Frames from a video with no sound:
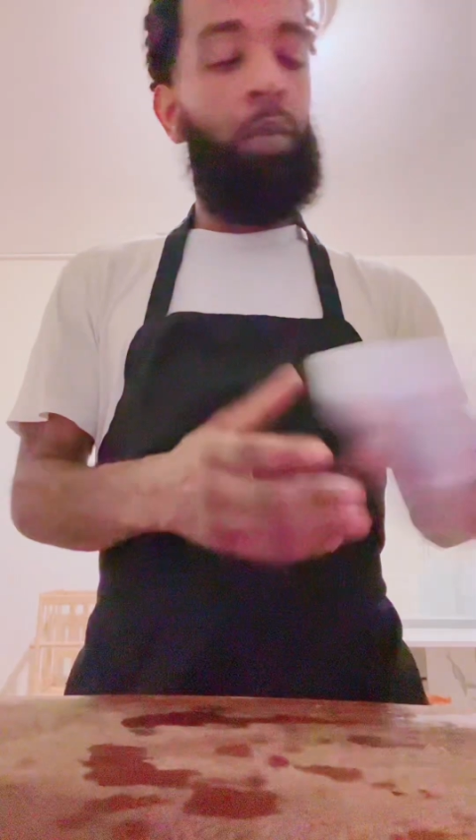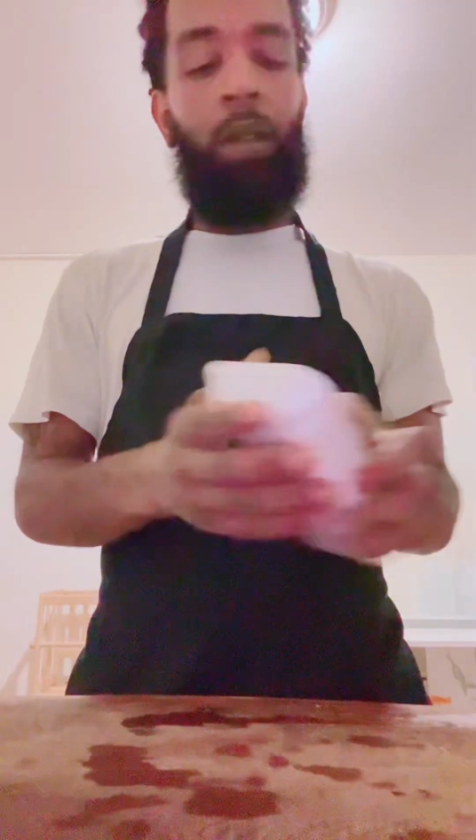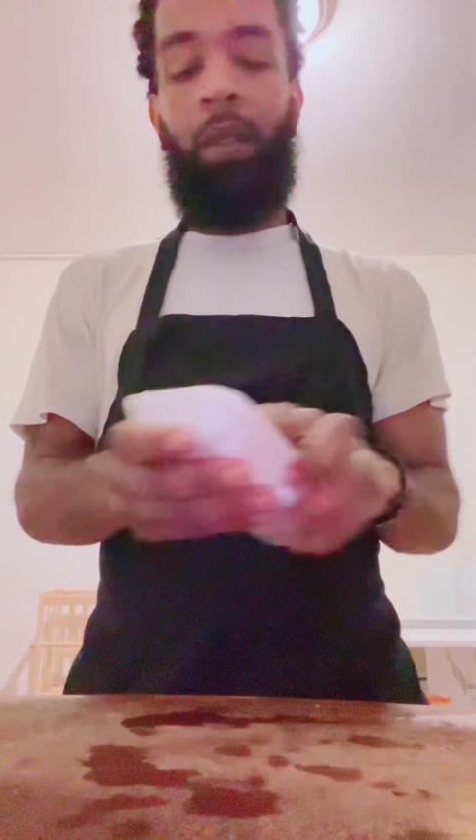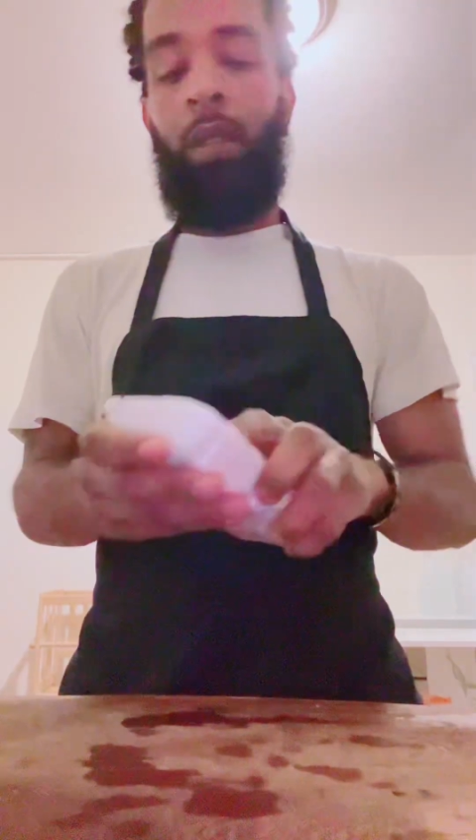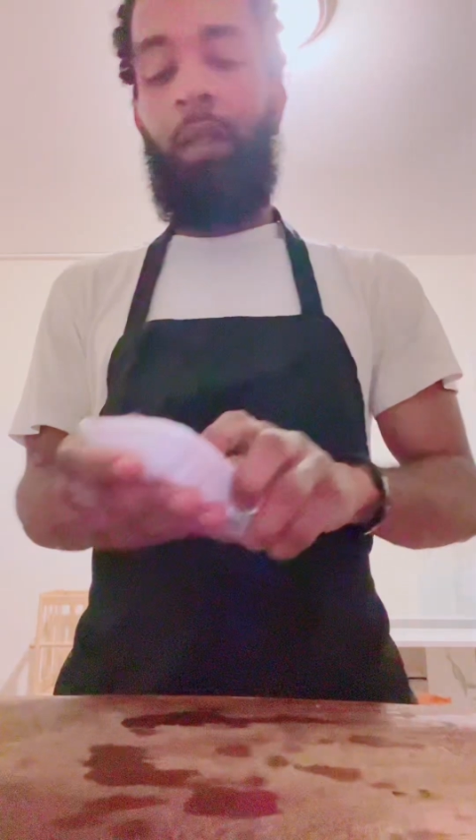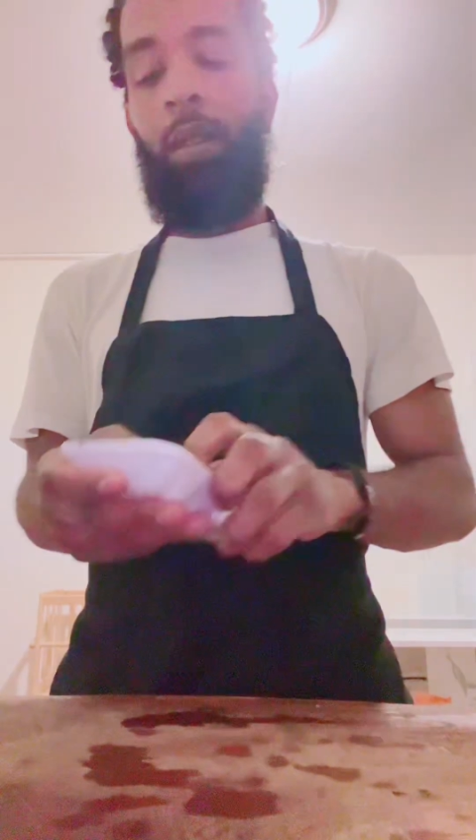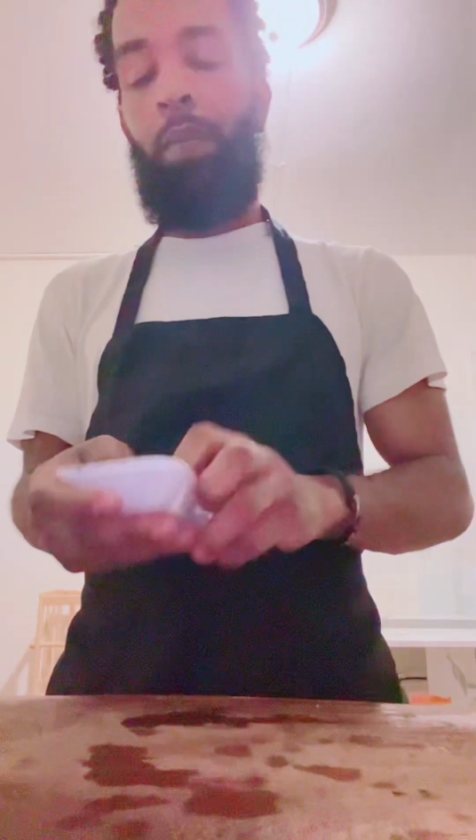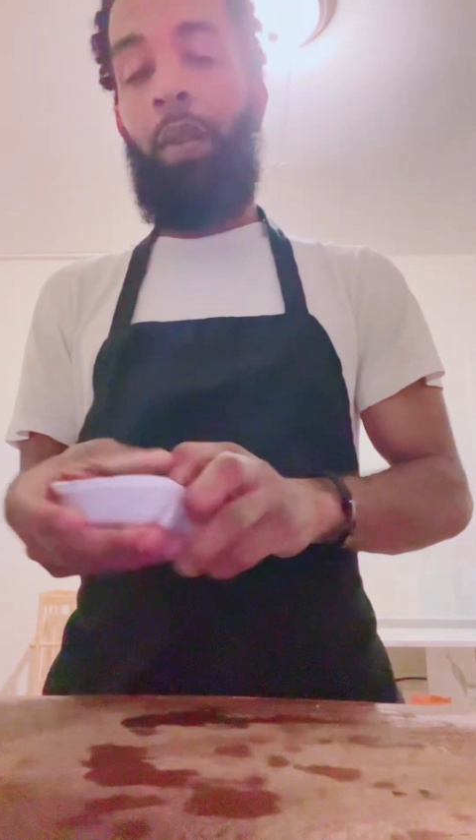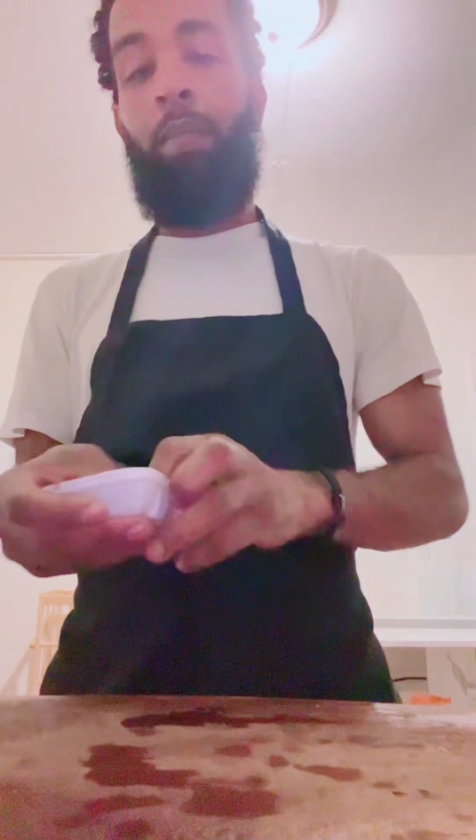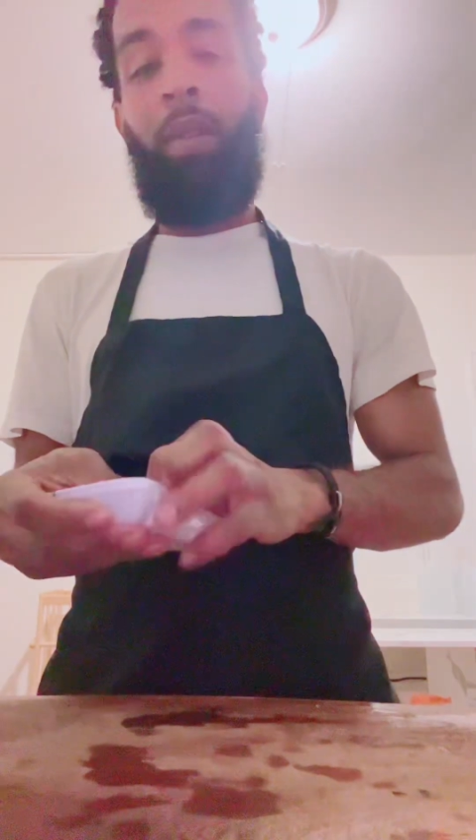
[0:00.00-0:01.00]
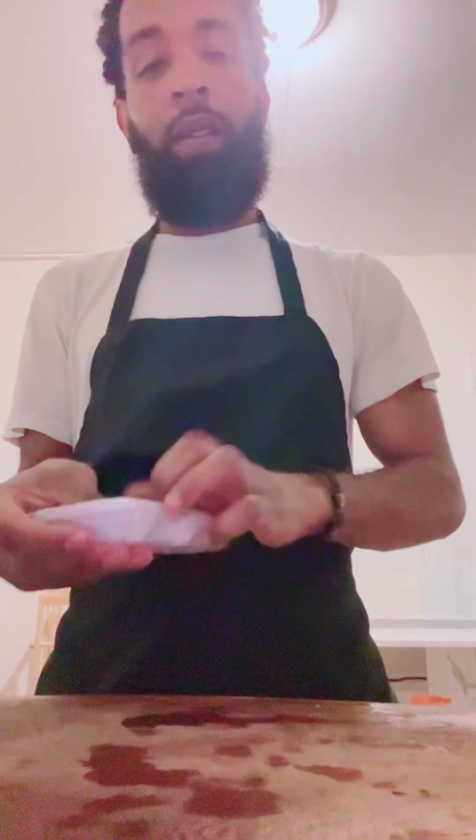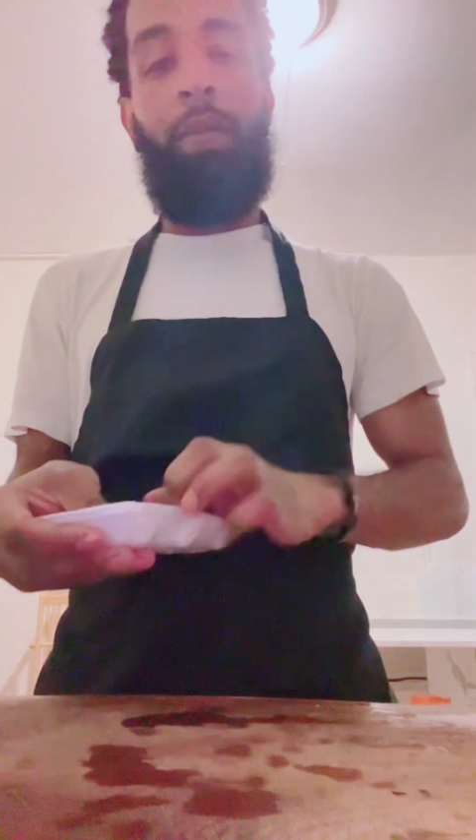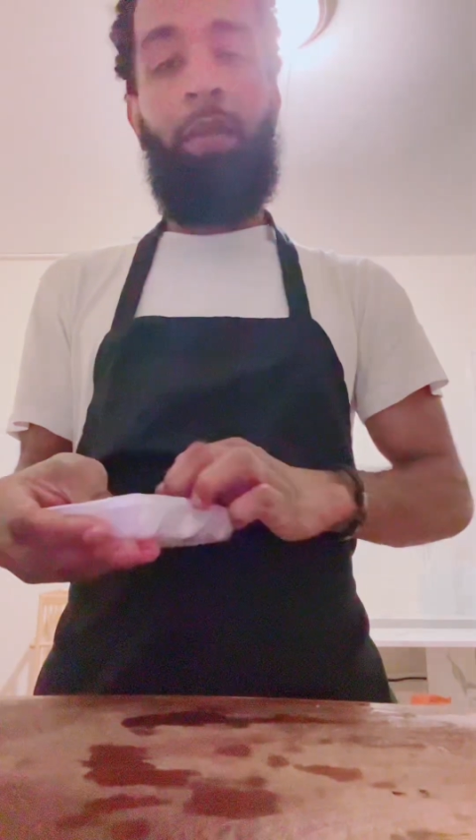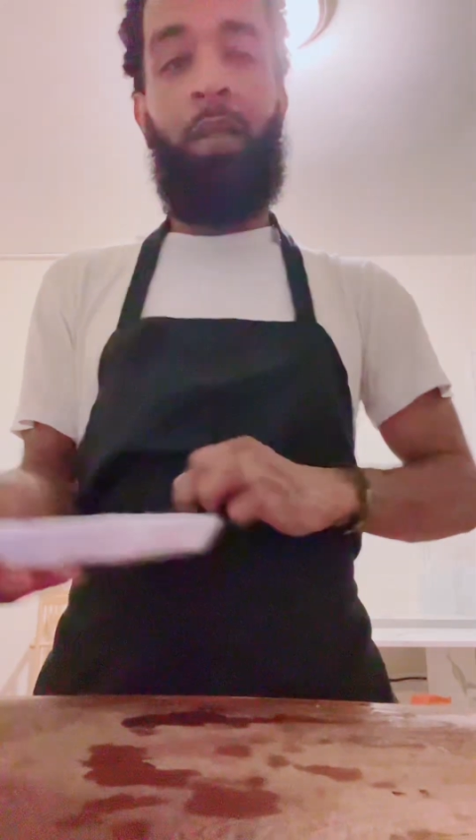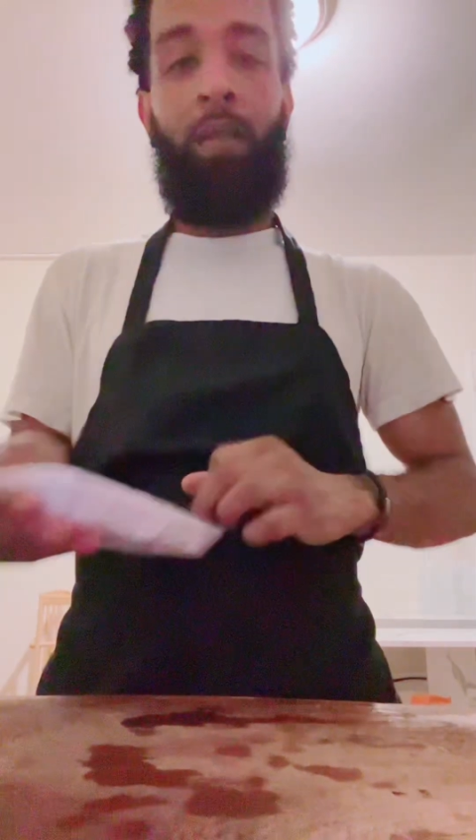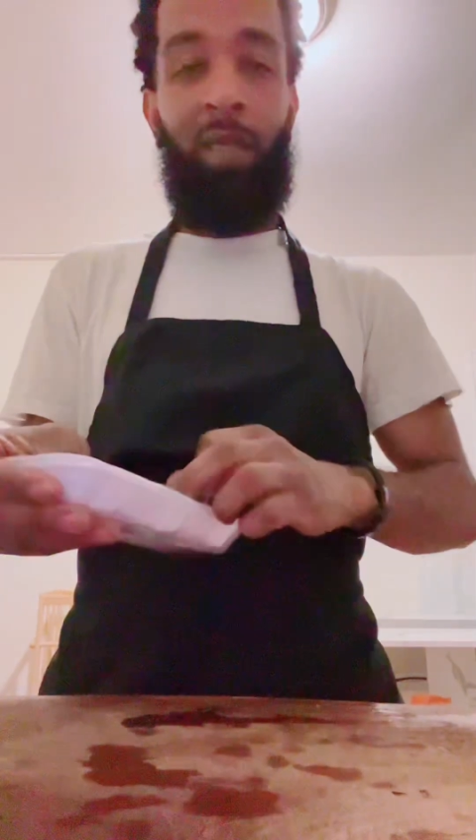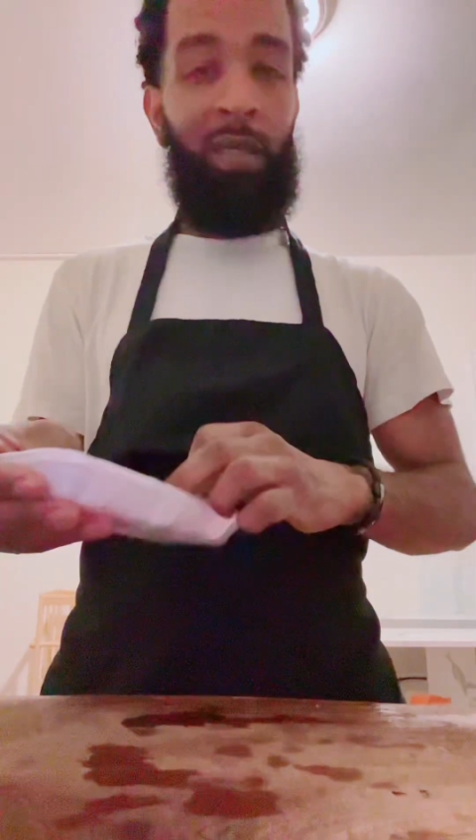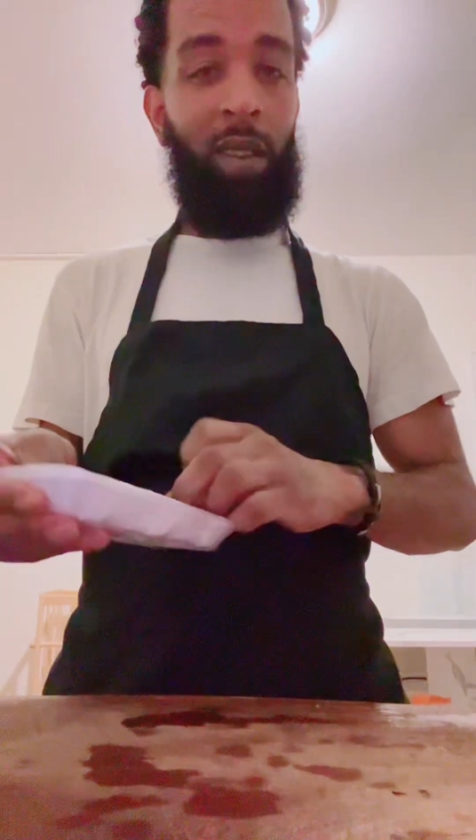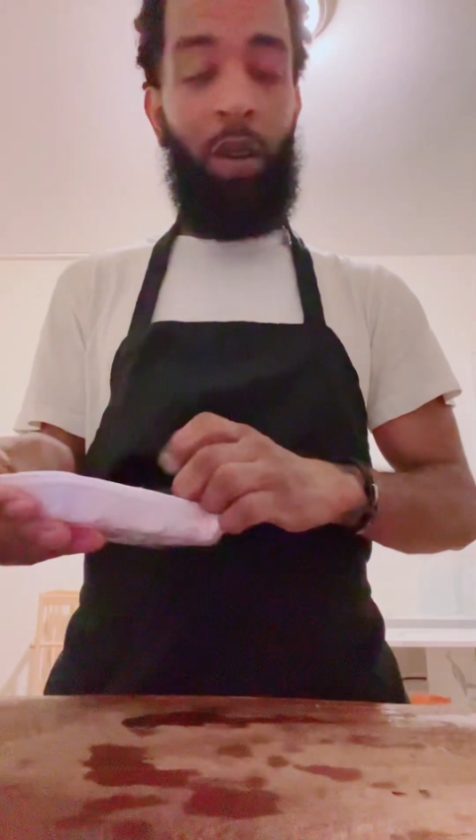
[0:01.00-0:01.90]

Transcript: we're gonna season up our beef.